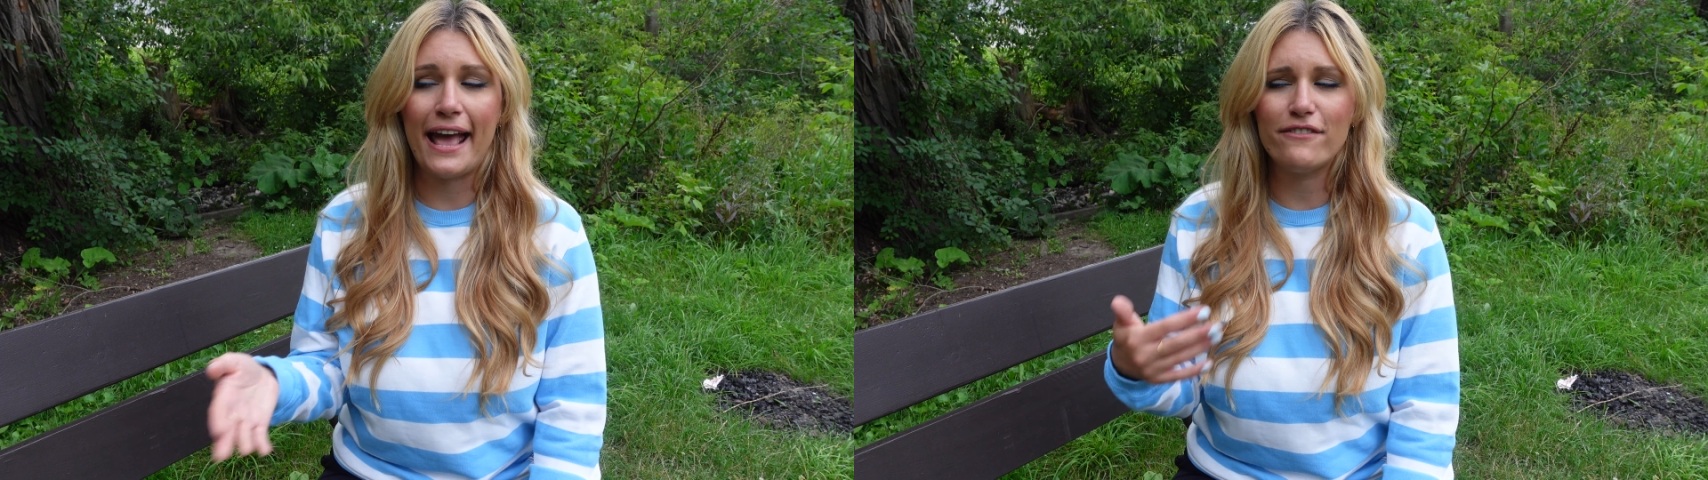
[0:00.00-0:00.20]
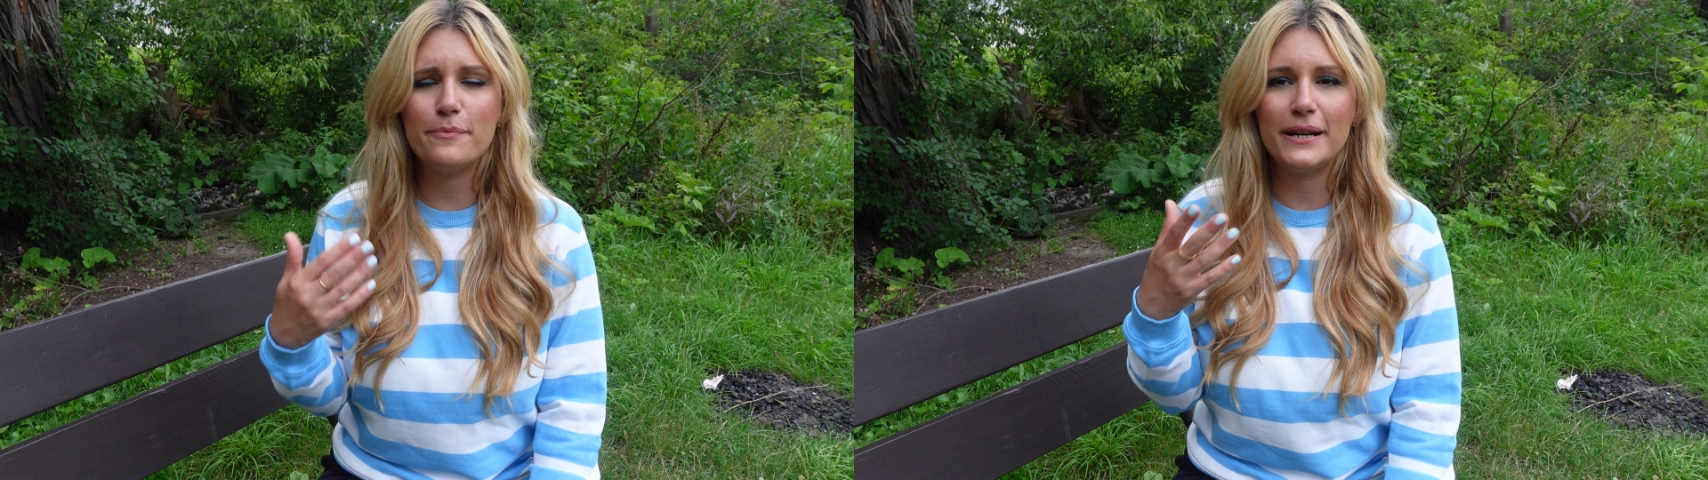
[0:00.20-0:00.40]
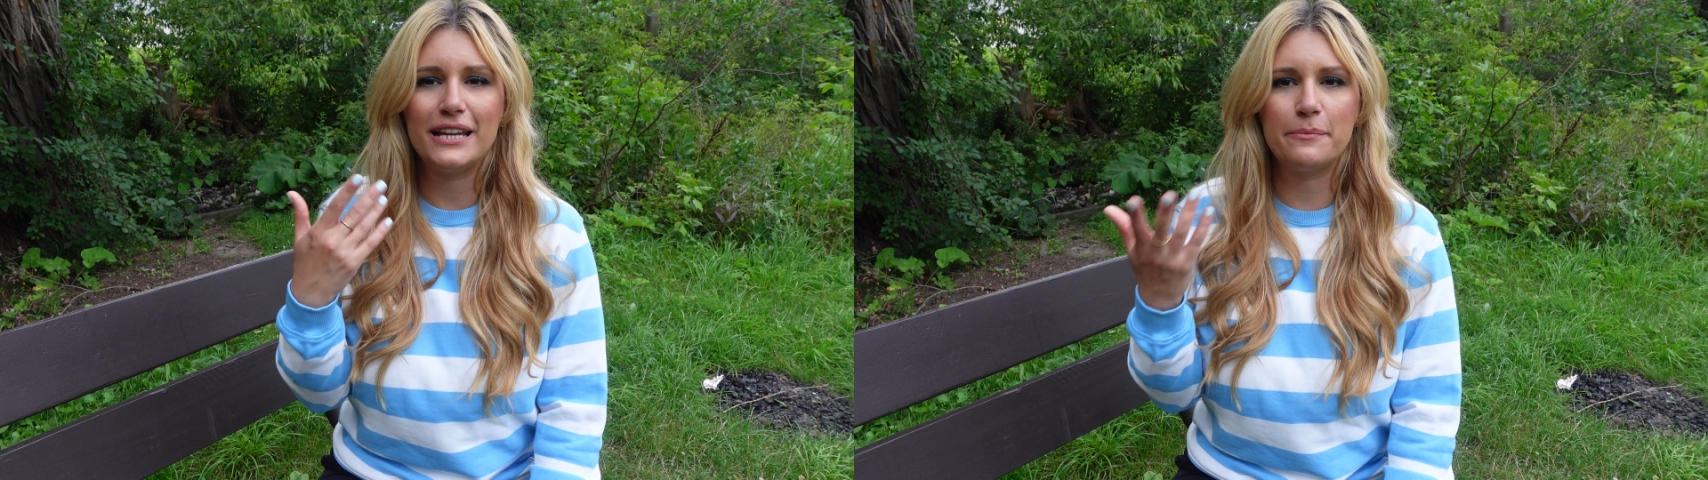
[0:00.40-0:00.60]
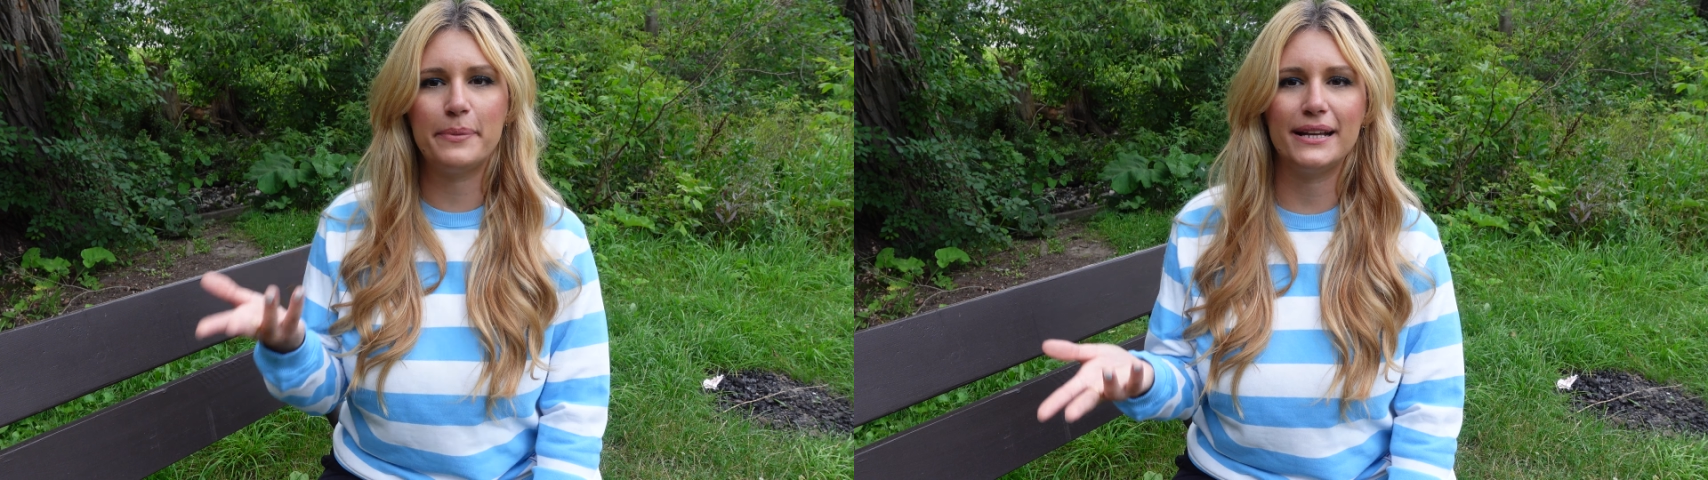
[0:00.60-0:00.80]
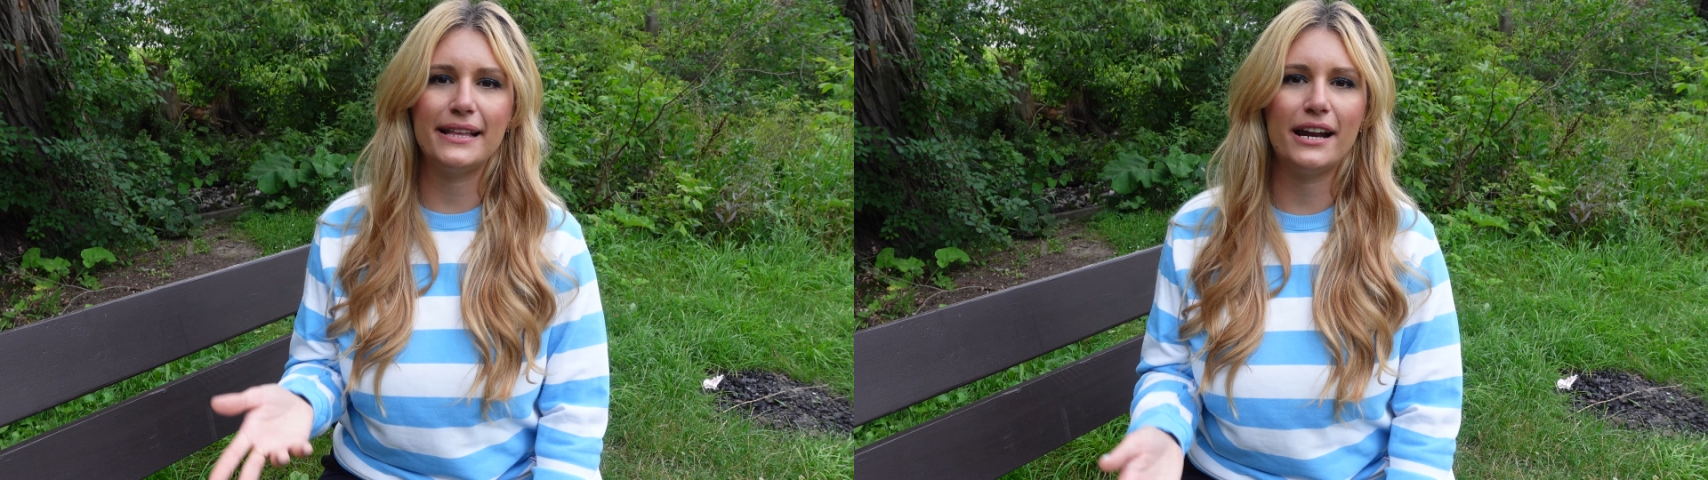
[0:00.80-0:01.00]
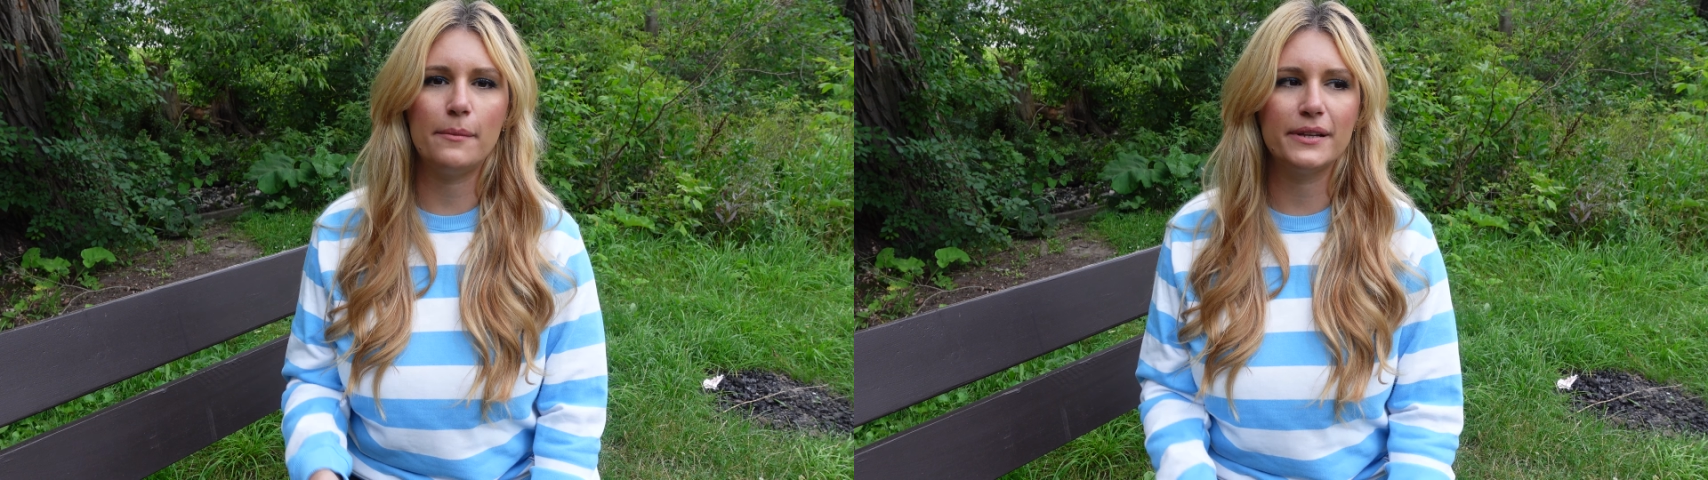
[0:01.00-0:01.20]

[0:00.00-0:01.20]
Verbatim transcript: everybody can pick that up.